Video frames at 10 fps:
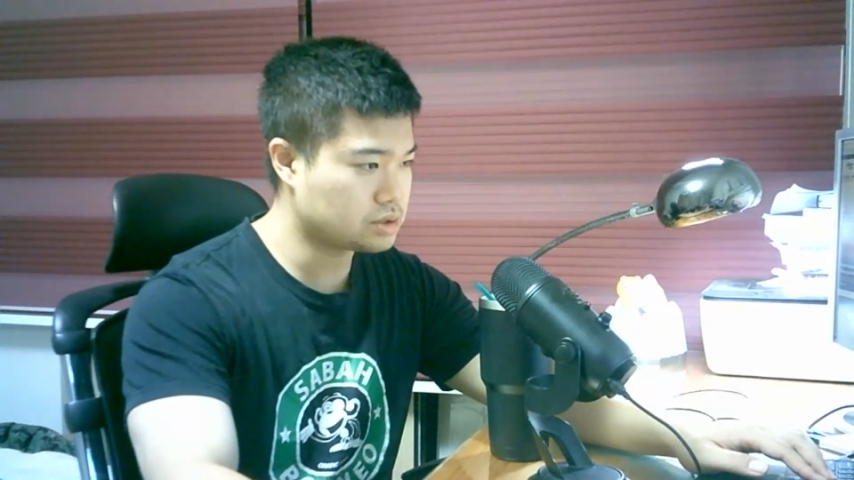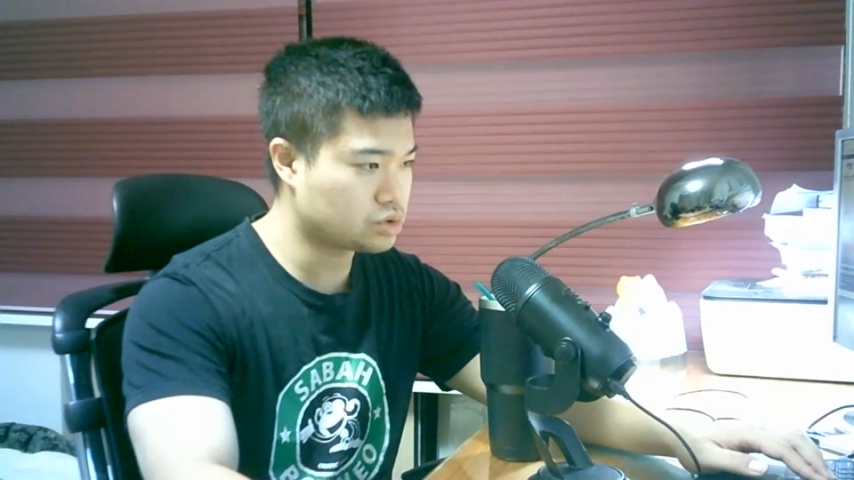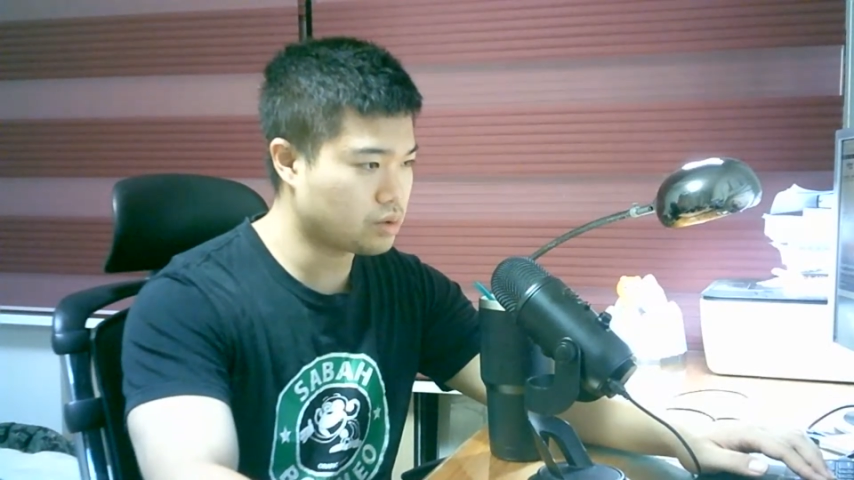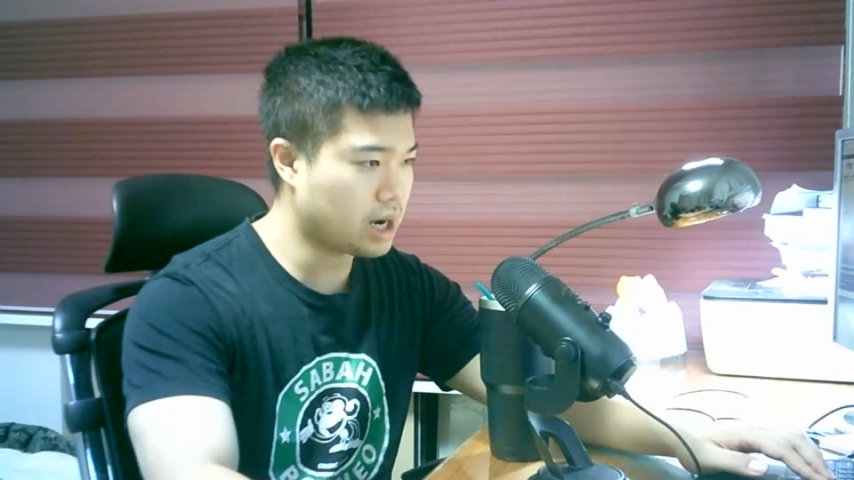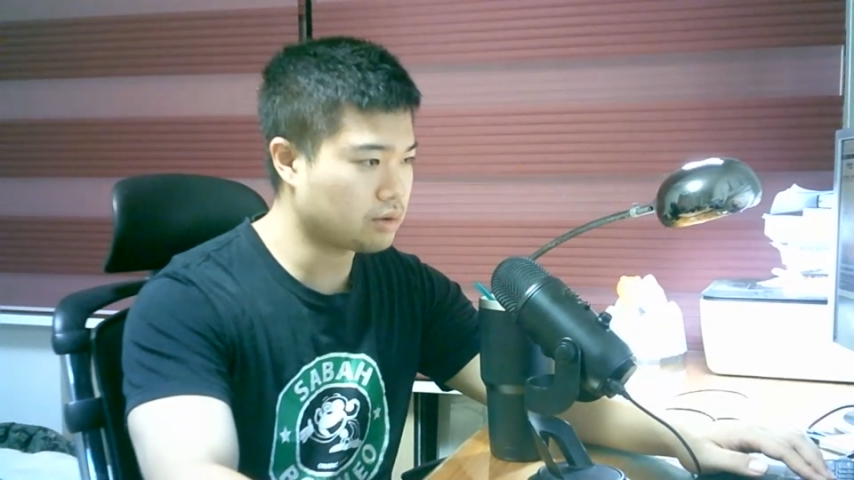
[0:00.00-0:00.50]

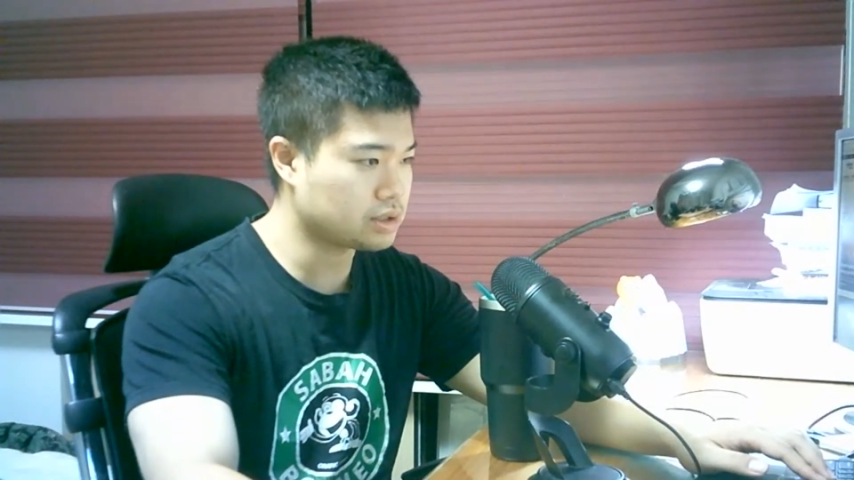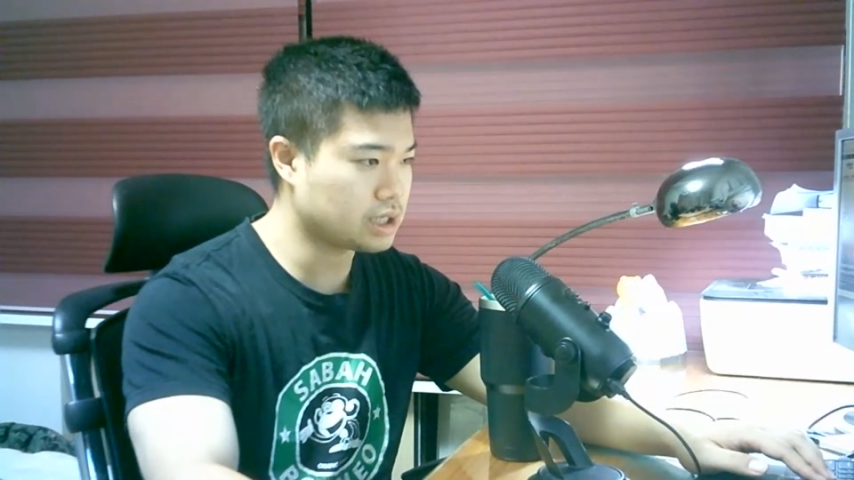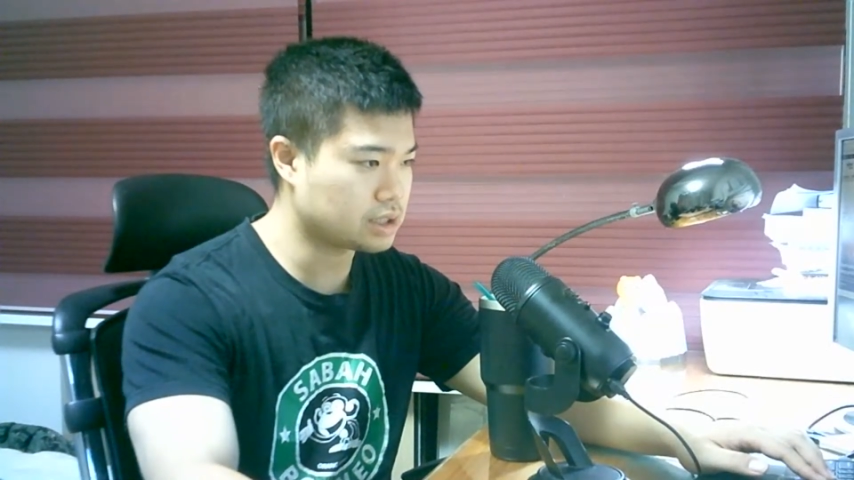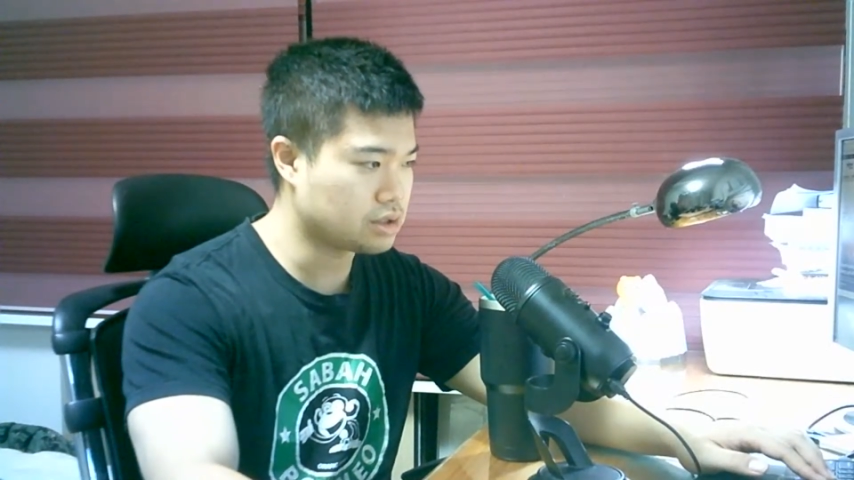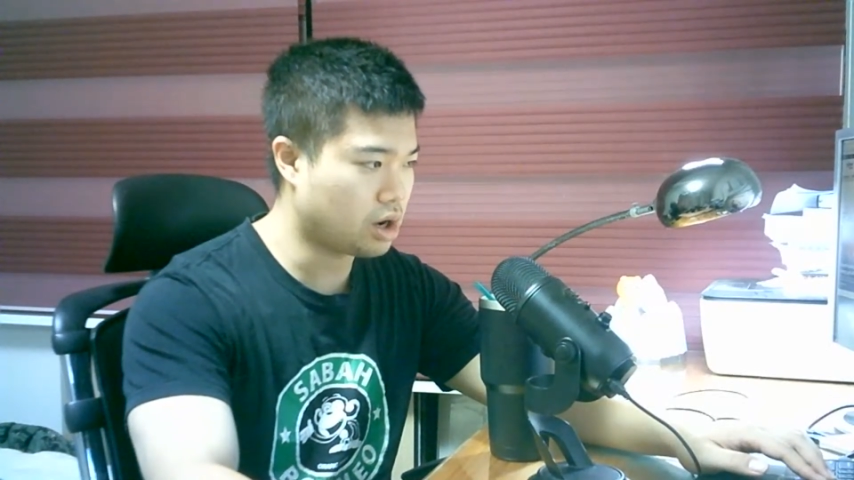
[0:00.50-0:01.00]
throughout the
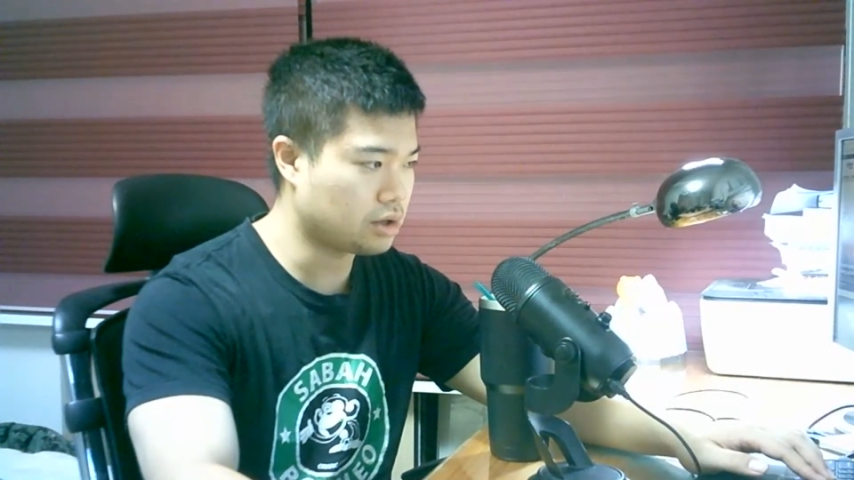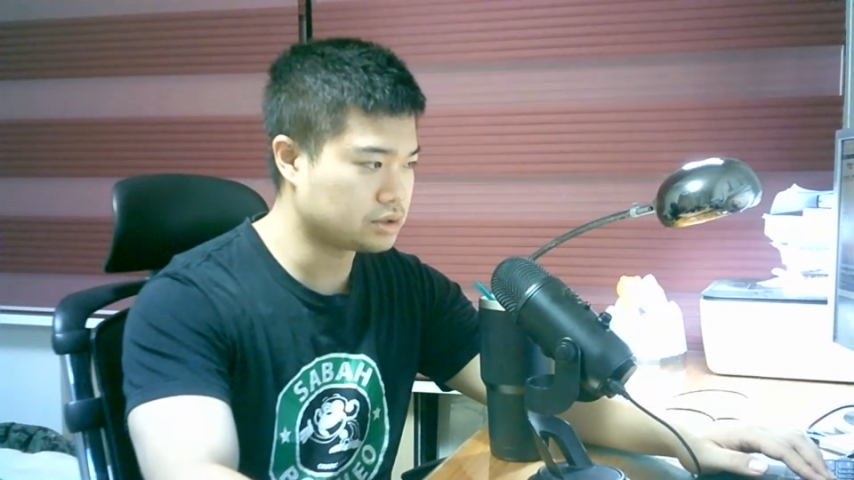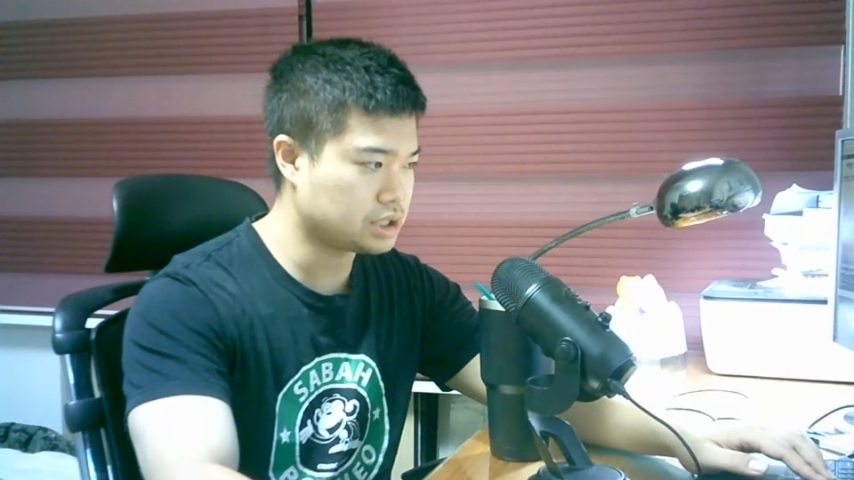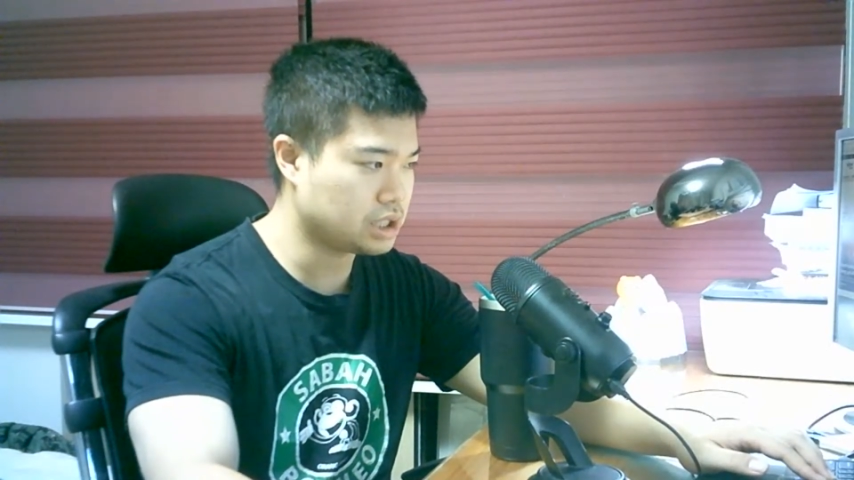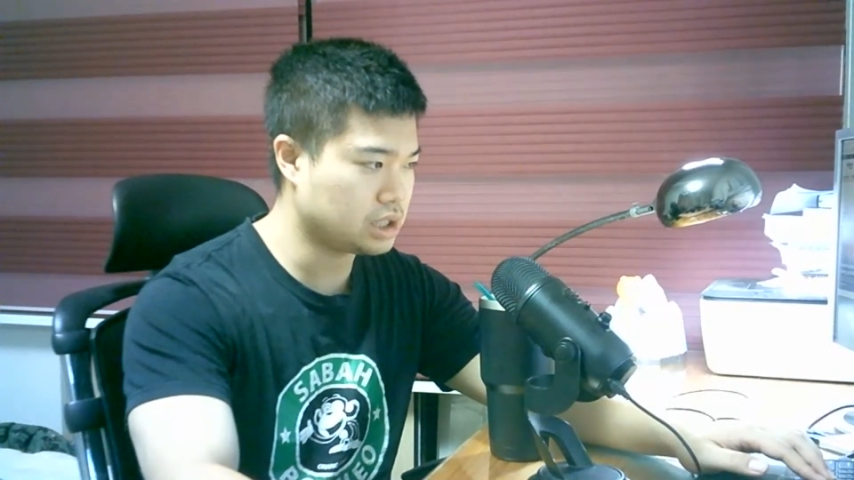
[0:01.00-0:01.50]

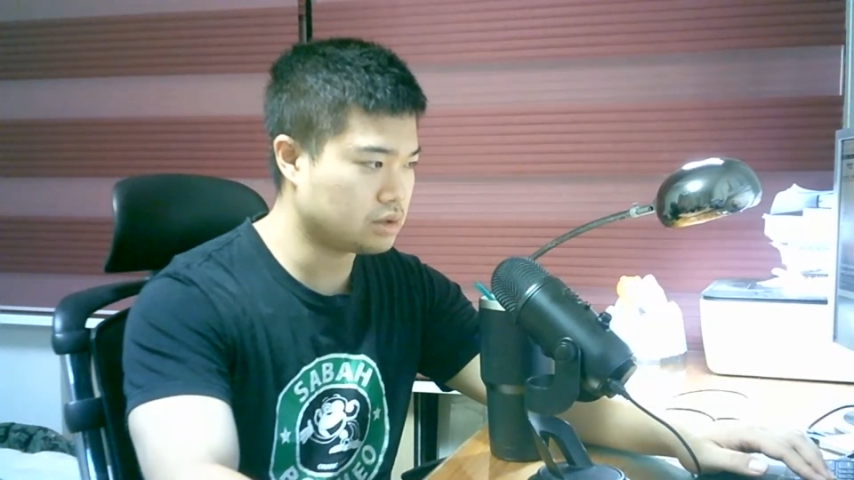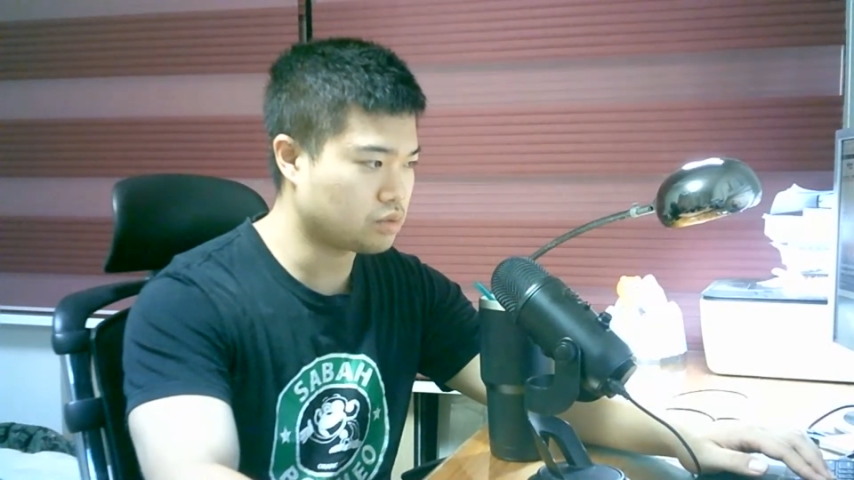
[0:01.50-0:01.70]
technology,